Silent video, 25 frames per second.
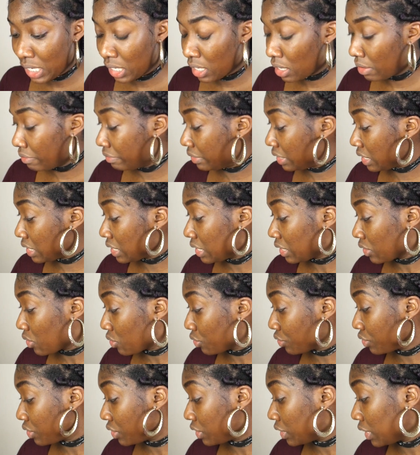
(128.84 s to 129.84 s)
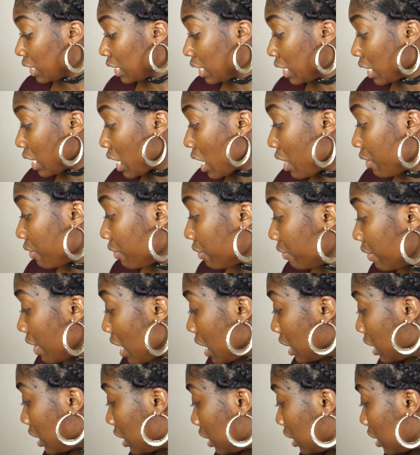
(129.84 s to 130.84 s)
I love this concealer. I
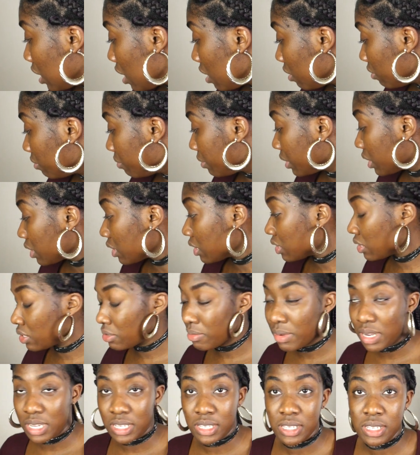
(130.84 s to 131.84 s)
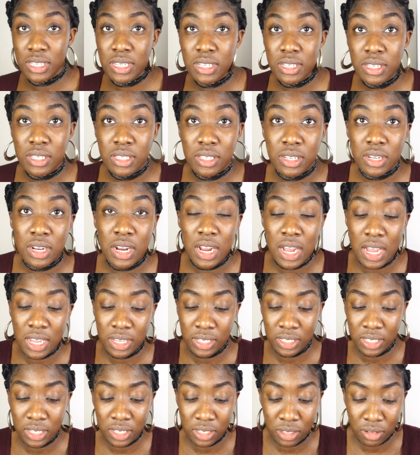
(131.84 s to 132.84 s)
fell in love because my sister
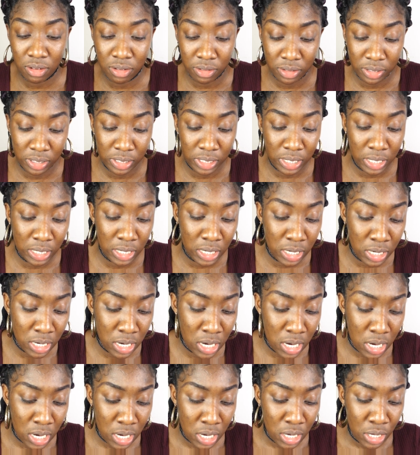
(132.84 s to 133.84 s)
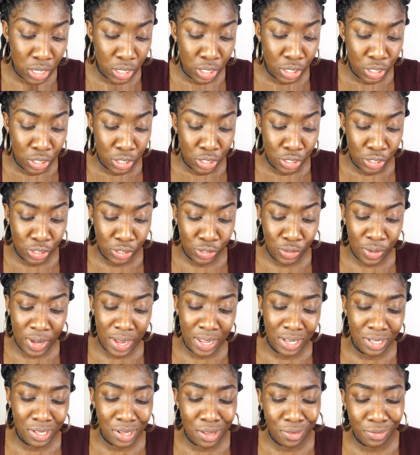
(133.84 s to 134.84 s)
has this concealer. So
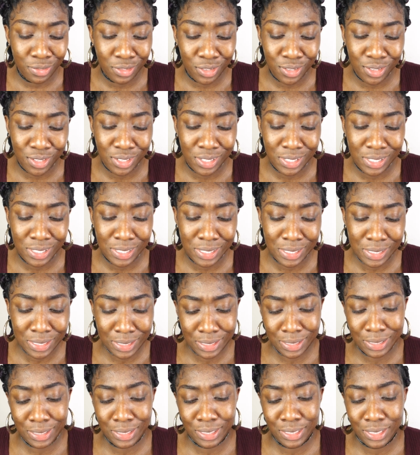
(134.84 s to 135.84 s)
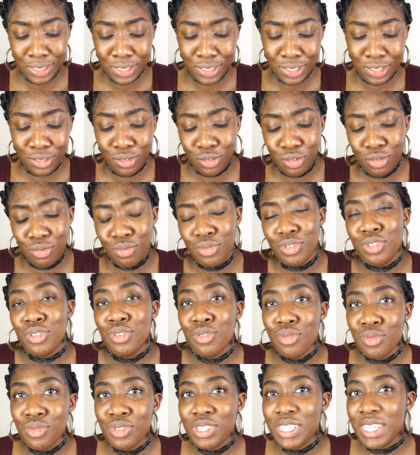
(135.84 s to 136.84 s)
I love to
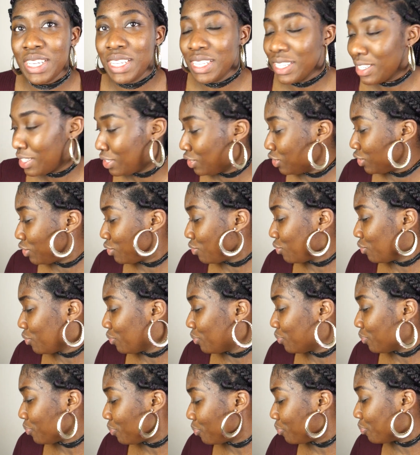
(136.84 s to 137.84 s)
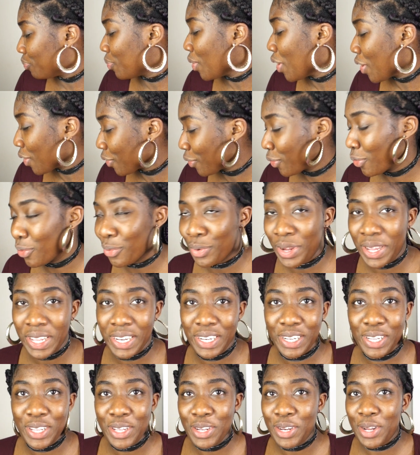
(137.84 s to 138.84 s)
use it, to borrow
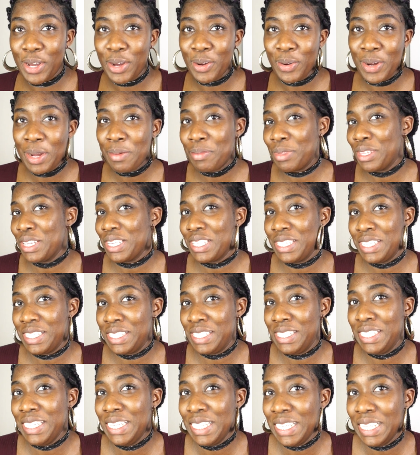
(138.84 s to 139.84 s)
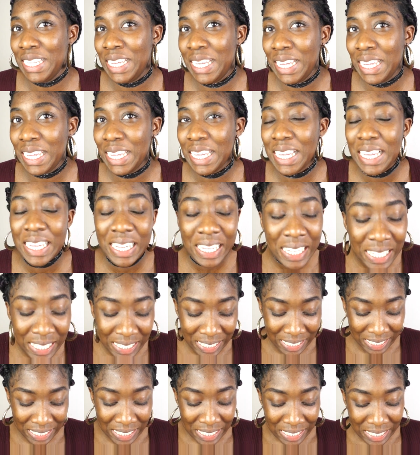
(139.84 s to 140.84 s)
it, you know. I'm not stealing.
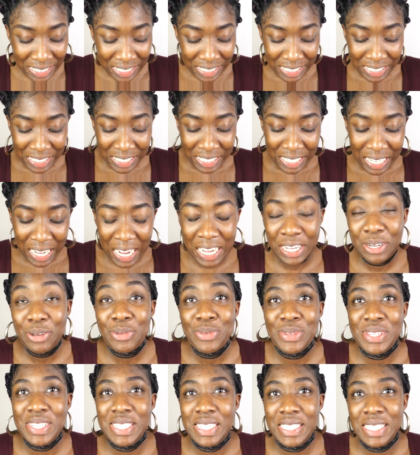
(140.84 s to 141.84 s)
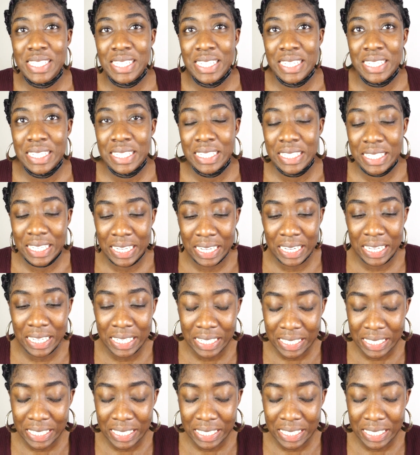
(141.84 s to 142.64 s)
I don't steal.